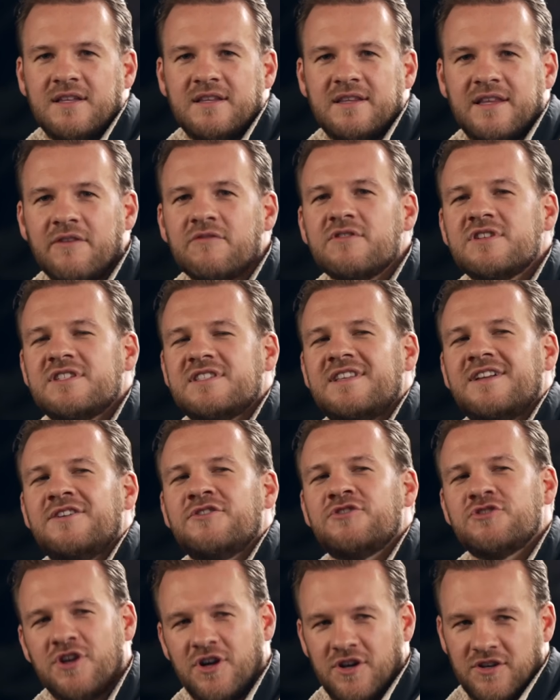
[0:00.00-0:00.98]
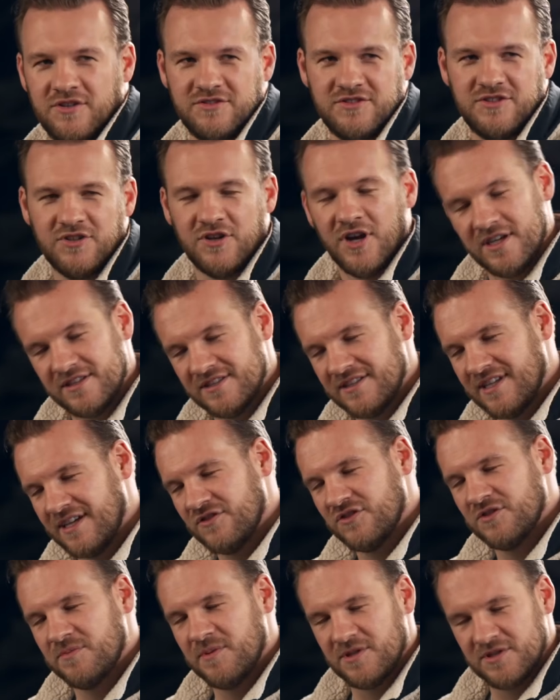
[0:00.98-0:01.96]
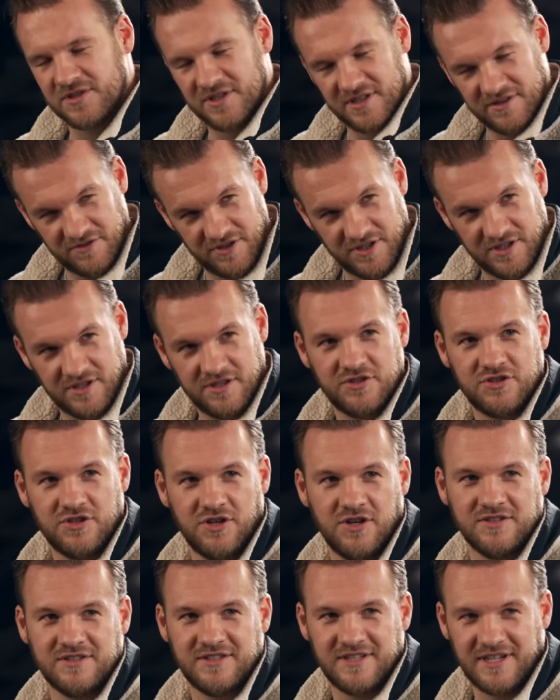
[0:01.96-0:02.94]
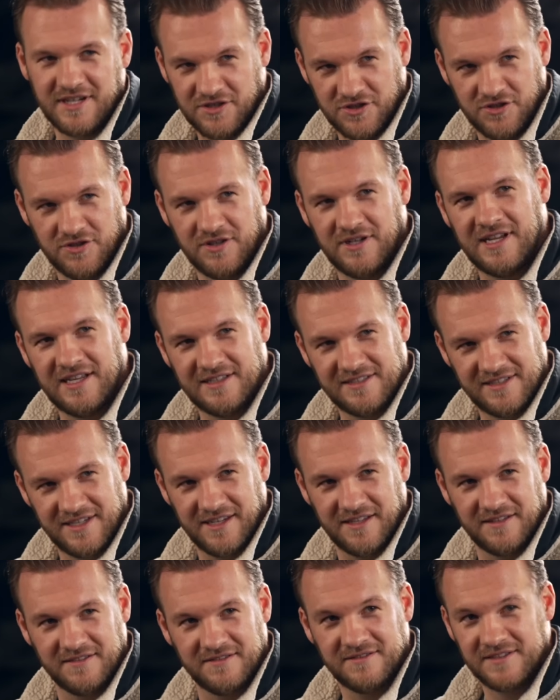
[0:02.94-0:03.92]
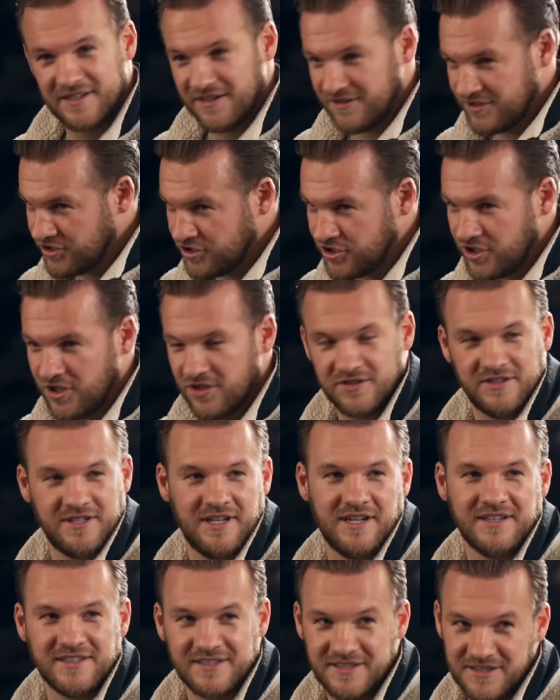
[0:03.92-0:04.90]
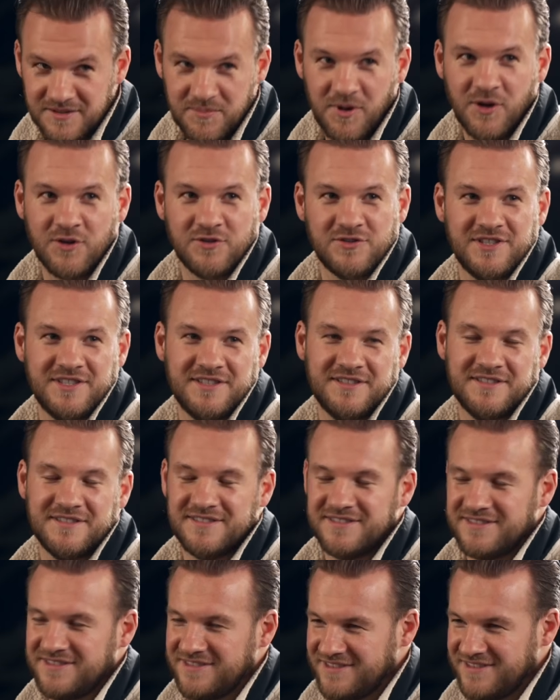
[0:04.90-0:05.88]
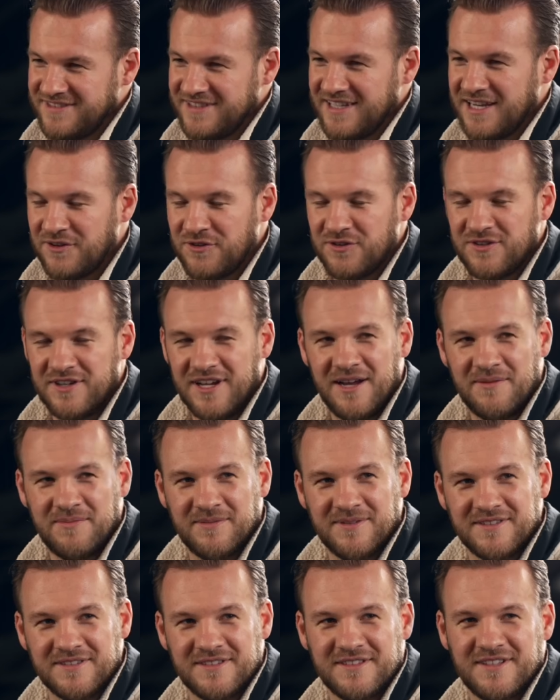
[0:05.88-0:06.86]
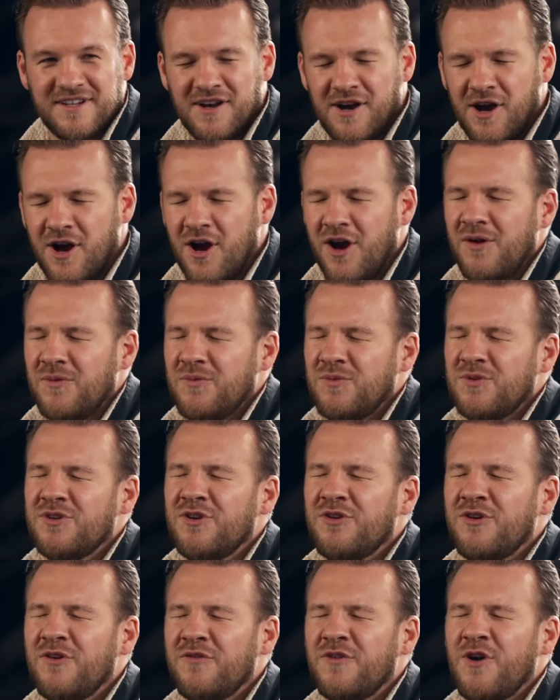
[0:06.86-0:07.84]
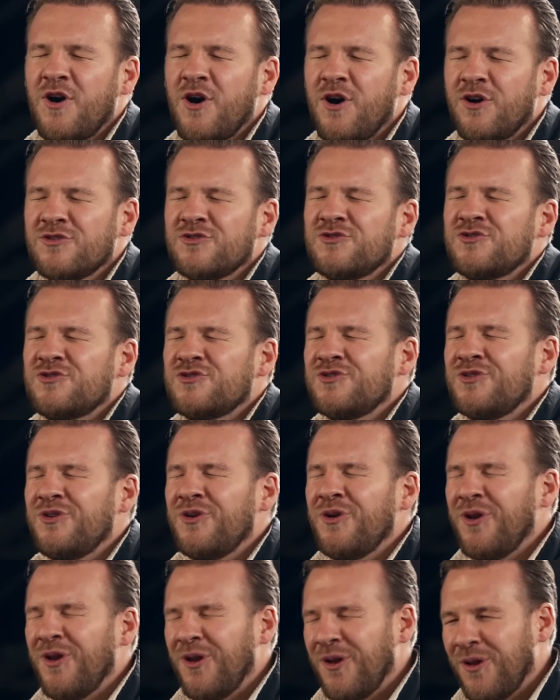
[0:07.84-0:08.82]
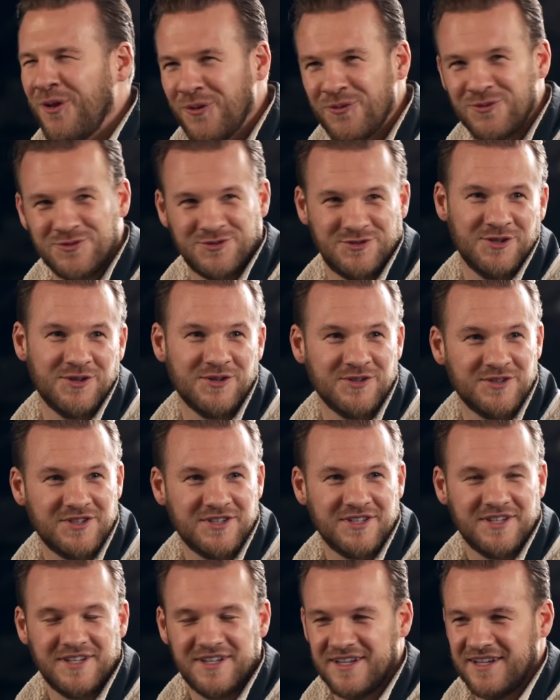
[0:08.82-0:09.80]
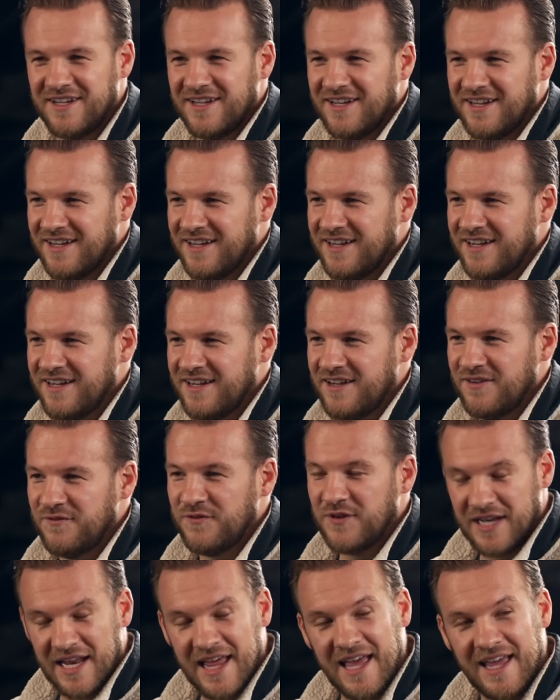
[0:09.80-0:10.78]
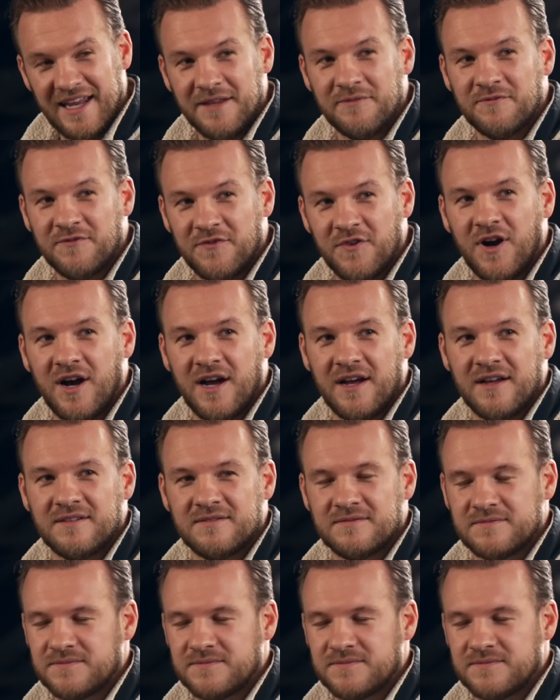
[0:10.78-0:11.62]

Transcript: there is still a chance, the guy's a dangerous puncher, there is still a chance that shot lands again. There's a chance of that. This is boxing. That could happen. I would have got slaughtered for letting him fire.